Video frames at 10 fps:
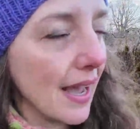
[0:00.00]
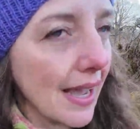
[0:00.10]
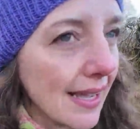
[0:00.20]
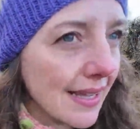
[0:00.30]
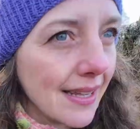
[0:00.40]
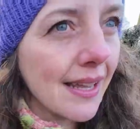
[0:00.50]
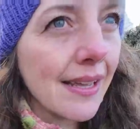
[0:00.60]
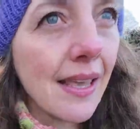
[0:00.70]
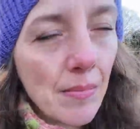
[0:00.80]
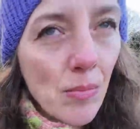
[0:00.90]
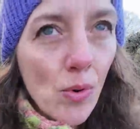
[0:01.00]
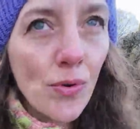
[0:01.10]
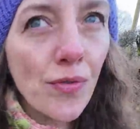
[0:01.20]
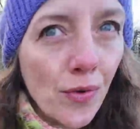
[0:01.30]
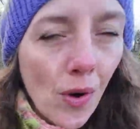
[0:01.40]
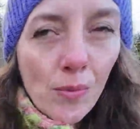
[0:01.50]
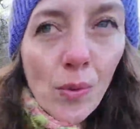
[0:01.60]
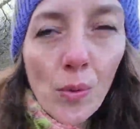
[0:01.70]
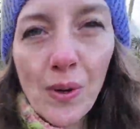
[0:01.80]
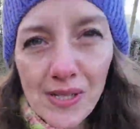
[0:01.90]
I get more
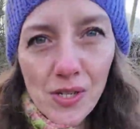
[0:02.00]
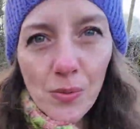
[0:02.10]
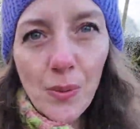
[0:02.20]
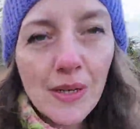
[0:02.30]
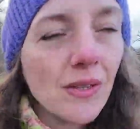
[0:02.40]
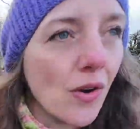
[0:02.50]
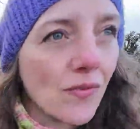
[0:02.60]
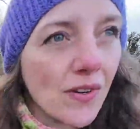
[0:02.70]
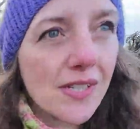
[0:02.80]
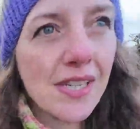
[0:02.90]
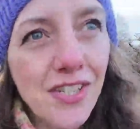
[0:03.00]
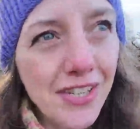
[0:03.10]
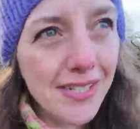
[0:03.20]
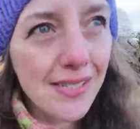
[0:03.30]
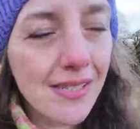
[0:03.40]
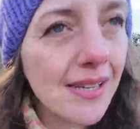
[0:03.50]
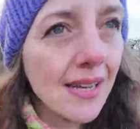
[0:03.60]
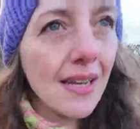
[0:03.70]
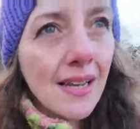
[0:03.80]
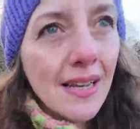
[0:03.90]
from one-to-one conversations.
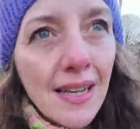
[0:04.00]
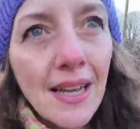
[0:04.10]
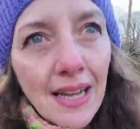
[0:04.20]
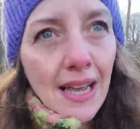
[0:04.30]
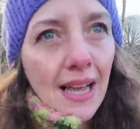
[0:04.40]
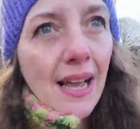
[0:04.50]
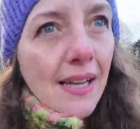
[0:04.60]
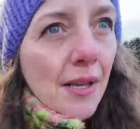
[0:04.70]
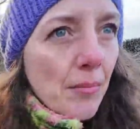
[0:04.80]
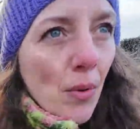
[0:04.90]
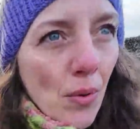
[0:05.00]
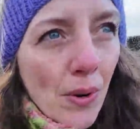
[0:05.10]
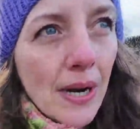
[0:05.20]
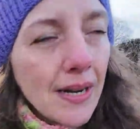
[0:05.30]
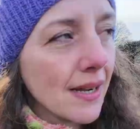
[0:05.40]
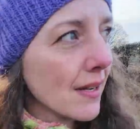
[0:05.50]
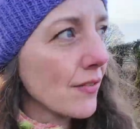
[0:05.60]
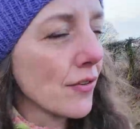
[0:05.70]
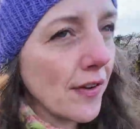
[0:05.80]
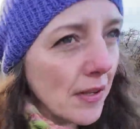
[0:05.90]
I get more
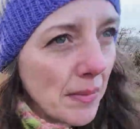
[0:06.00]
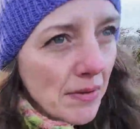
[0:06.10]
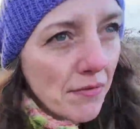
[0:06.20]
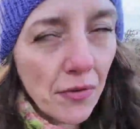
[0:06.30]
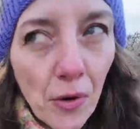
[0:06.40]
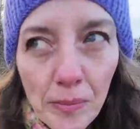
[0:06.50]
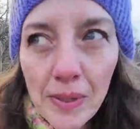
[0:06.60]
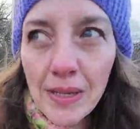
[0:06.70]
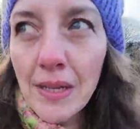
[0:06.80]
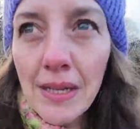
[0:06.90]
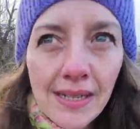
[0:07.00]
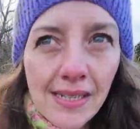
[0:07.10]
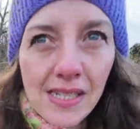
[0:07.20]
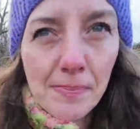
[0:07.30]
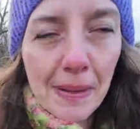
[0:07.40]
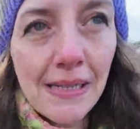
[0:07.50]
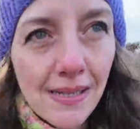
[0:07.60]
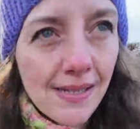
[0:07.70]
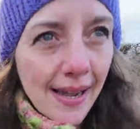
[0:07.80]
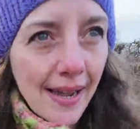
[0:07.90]
fulfillment from
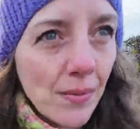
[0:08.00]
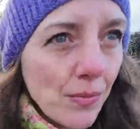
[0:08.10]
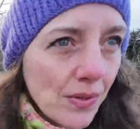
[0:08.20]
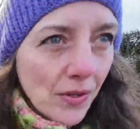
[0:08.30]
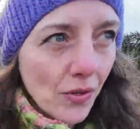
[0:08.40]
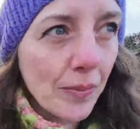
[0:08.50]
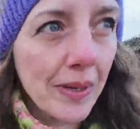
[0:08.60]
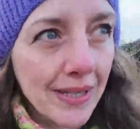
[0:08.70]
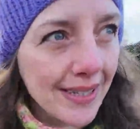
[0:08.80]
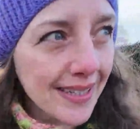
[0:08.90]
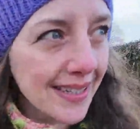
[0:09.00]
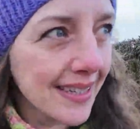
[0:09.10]
spending time with a human,